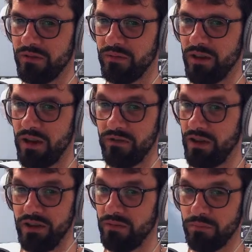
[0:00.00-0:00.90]
I
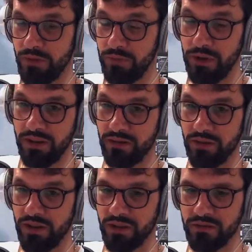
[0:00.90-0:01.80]
haven't played any of
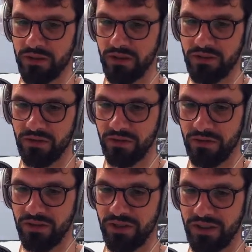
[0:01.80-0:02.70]
their games. I just
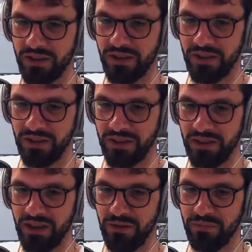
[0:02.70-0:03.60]
know the
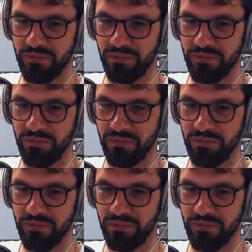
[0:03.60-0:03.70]
name.